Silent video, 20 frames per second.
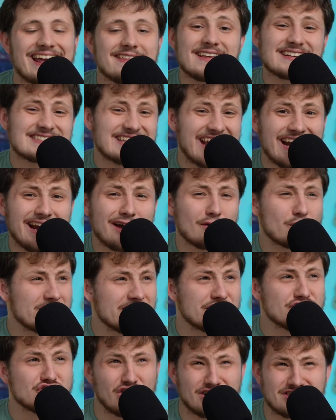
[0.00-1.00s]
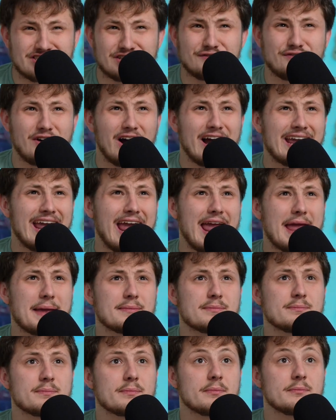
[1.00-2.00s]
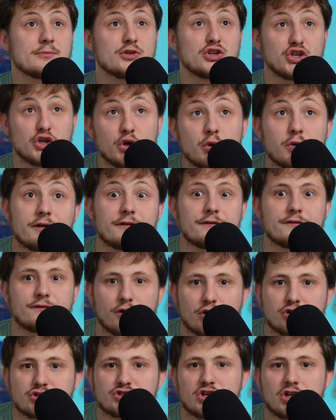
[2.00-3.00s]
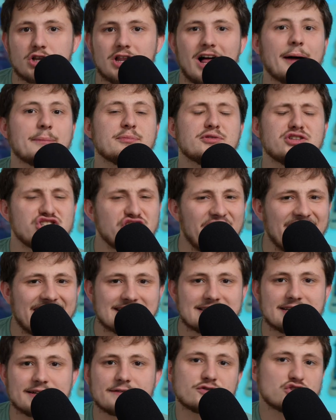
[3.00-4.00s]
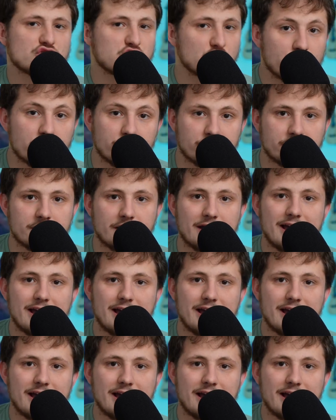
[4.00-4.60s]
atheist cannot really justify a universal objective truth,